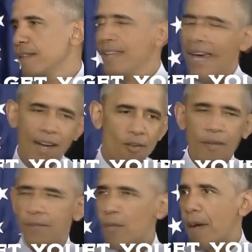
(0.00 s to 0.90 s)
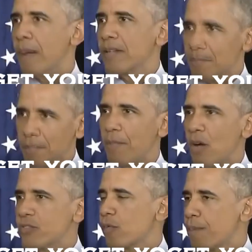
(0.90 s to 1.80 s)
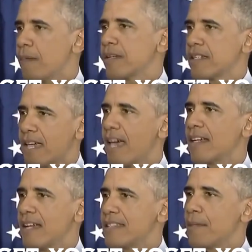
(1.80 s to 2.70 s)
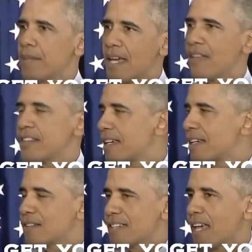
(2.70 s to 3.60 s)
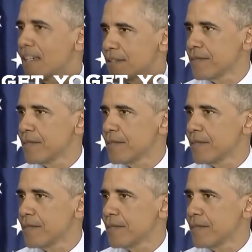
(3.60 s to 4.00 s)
not every Republican, but most Republican candidates up and down the ticket are telling.